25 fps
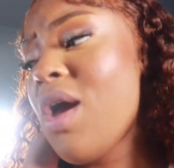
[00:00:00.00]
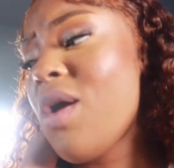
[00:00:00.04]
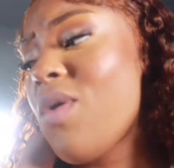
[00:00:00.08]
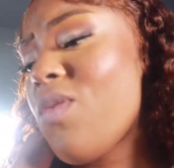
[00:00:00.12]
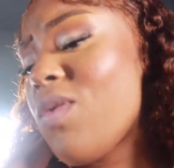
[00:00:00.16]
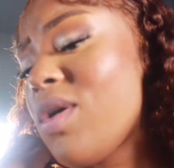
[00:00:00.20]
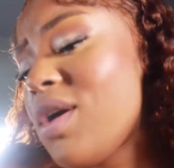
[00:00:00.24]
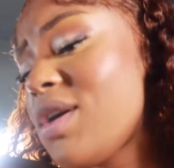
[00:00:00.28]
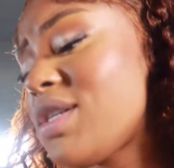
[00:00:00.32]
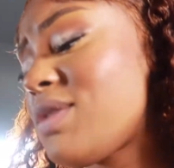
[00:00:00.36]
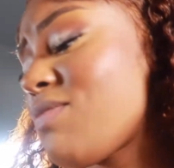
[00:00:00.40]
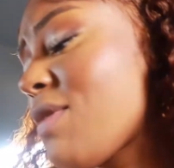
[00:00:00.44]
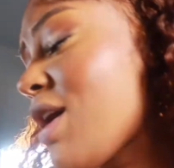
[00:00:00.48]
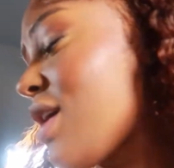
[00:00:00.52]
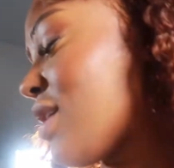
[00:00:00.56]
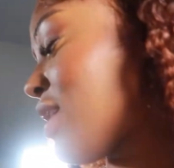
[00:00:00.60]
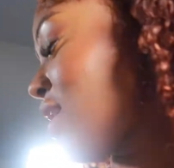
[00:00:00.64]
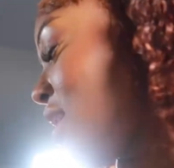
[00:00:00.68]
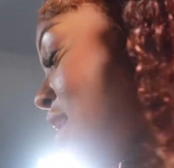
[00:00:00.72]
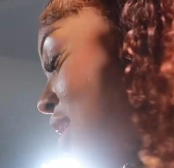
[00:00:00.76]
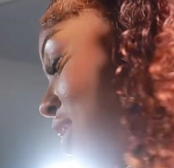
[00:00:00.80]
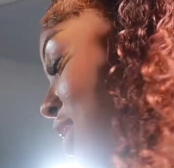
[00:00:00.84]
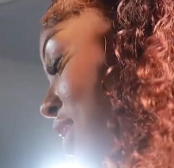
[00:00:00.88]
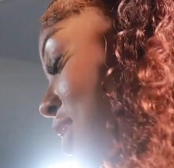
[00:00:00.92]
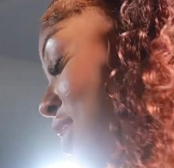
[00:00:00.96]
Where's my
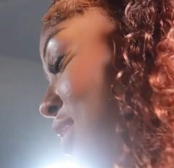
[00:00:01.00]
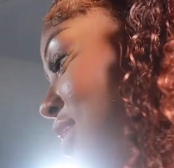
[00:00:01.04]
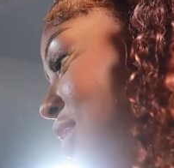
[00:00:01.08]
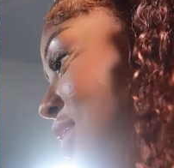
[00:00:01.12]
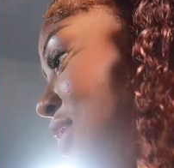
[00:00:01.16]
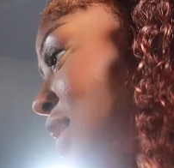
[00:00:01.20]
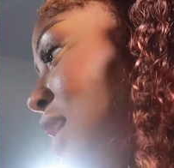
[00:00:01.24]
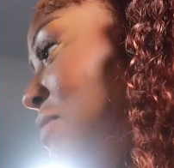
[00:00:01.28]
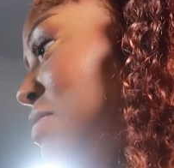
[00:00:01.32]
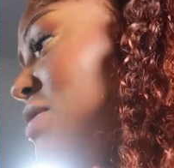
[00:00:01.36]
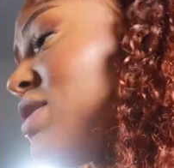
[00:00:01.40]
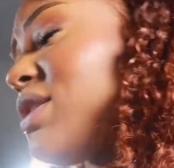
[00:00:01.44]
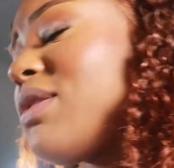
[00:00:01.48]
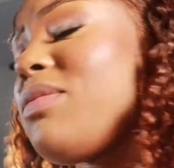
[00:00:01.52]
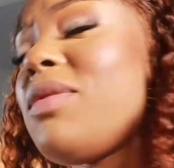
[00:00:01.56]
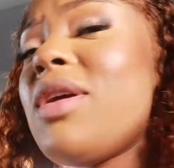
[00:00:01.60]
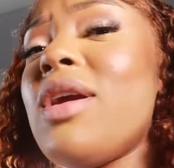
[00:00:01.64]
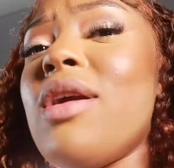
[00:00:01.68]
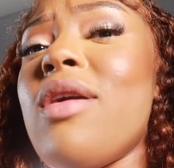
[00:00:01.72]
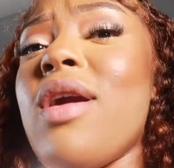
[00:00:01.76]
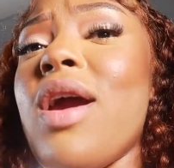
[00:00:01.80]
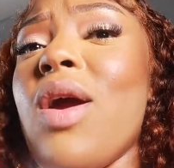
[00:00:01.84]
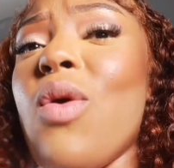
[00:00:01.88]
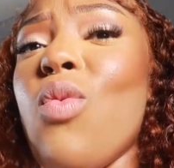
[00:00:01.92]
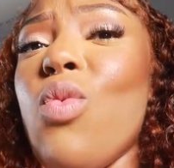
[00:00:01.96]
client? They supposed to be
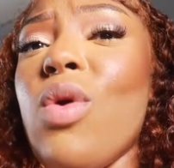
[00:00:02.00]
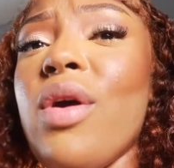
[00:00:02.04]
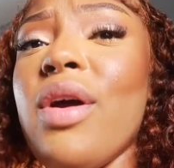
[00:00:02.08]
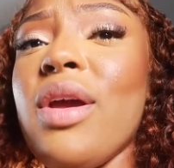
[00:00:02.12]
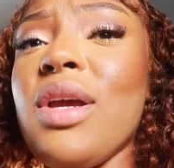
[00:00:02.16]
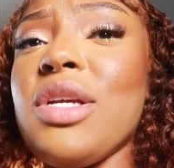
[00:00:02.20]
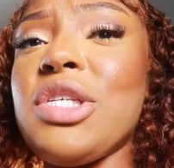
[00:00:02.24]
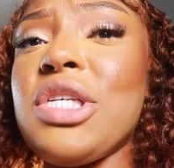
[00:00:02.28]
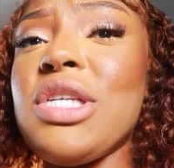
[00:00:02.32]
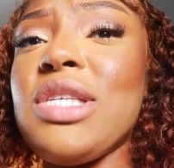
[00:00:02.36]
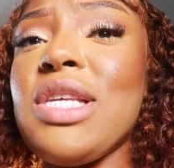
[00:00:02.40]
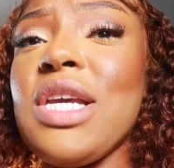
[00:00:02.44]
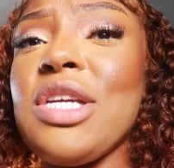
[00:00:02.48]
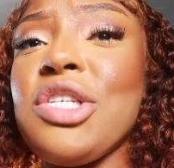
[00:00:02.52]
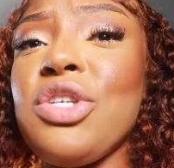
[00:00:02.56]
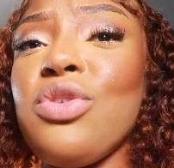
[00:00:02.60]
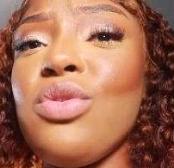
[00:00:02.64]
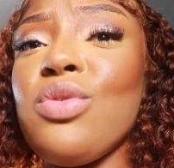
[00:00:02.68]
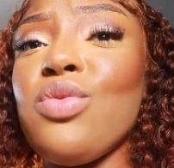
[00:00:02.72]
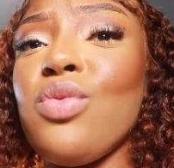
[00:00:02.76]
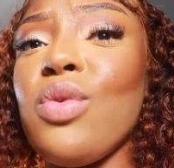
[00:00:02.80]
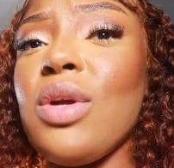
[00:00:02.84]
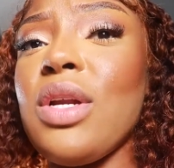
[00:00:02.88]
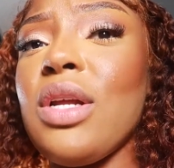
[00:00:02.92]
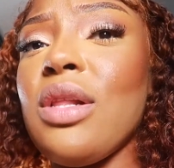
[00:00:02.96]
here at 1. She said she
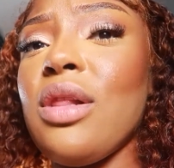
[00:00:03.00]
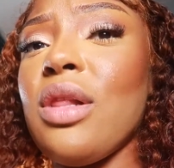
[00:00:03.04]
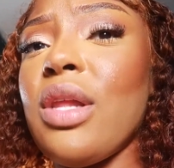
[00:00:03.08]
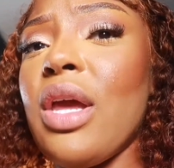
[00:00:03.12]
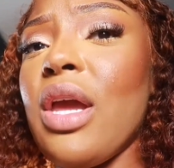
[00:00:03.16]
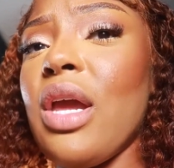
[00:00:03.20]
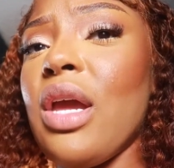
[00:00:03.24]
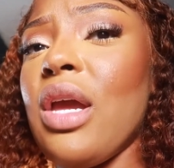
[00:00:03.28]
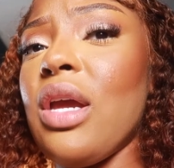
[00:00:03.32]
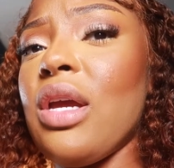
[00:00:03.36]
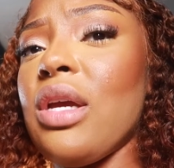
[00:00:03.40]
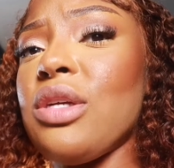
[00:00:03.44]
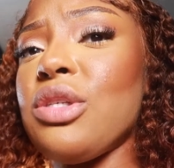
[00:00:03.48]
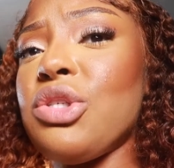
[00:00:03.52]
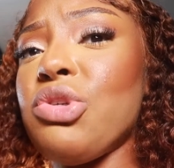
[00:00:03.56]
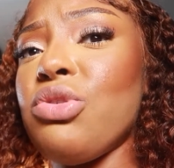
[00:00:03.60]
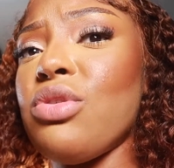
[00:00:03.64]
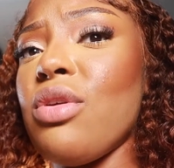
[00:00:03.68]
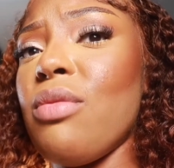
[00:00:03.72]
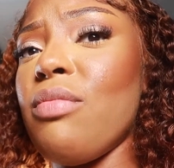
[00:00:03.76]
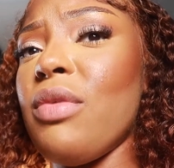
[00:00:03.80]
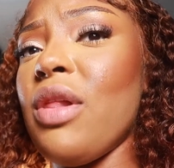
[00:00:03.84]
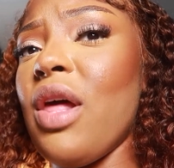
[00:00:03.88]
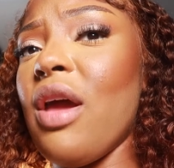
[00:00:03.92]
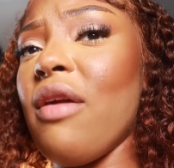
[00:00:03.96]
was running late and she was
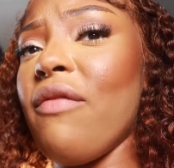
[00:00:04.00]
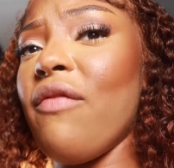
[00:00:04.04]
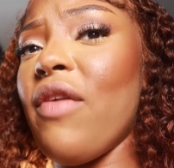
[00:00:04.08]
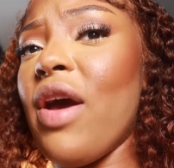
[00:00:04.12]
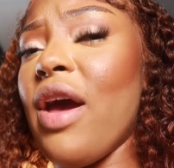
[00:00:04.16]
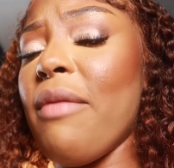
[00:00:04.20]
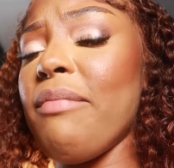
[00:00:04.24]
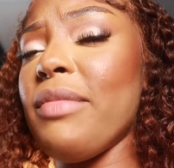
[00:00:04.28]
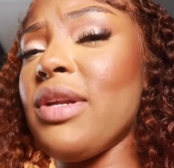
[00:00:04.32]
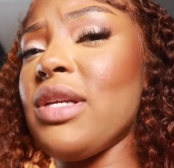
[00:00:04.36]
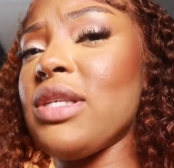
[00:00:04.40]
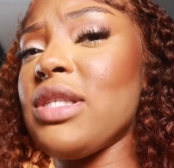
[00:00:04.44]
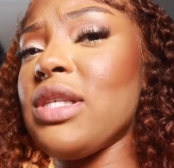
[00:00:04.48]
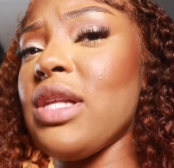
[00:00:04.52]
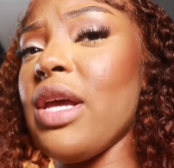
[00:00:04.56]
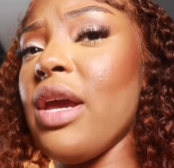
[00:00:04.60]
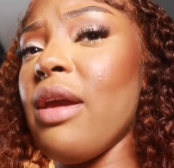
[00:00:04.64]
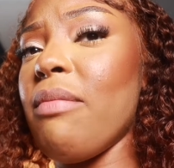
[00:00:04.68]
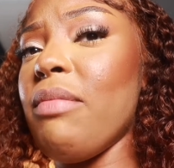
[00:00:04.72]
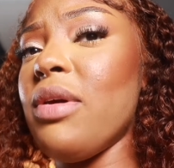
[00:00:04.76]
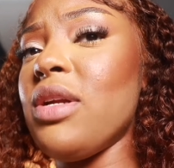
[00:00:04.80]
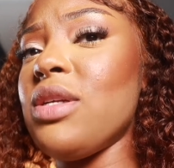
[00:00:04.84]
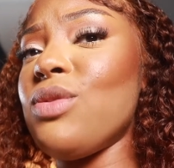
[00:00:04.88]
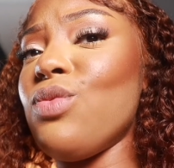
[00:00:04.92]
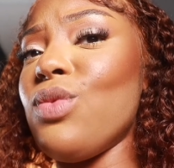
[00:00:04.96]
going to be like 5 minutes
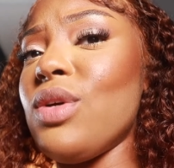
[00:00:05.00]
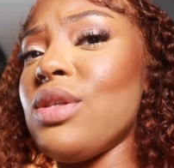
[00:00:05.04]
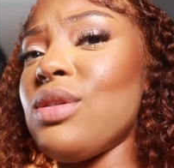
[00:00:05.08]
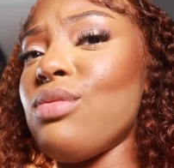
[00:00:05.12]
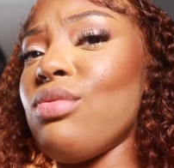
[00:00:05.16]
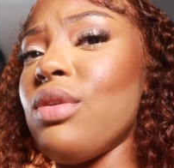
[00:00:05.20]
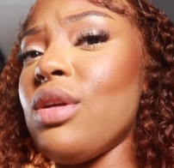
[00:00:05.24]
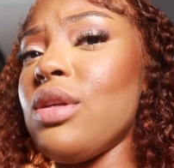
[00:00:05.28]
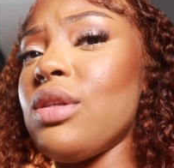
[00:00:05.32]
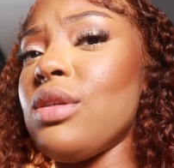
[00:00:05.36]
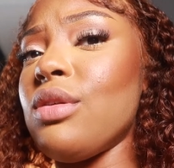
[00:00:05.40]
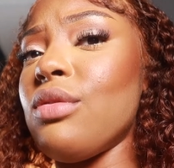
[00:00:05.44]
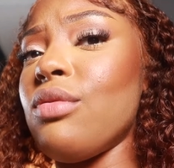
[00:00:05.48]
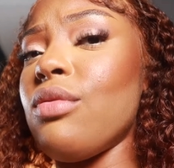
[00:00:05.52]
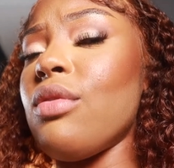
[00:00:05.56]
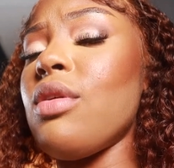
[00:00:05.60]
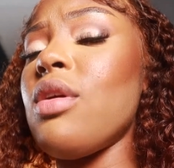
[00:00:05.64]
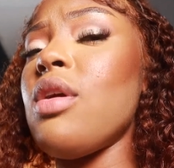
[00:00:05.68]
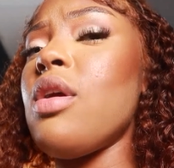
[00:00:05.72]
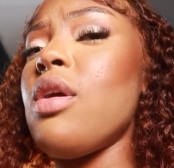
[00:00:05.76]
late, but it's 122.